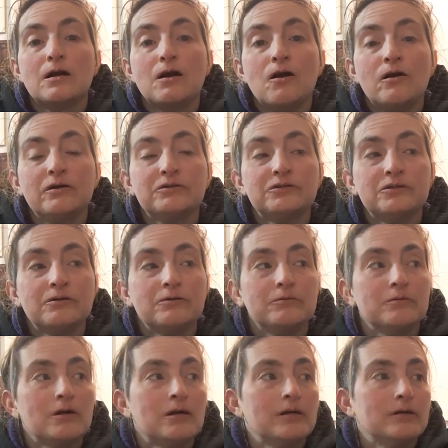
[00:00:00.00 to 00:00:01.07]
also,
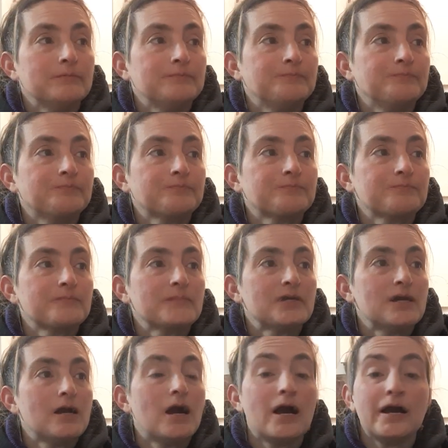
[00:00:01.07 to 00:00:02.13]

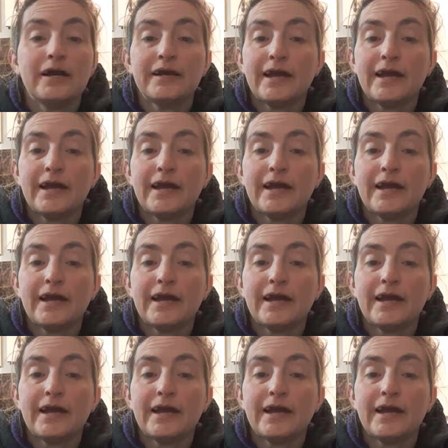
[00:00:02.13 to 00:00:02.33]
I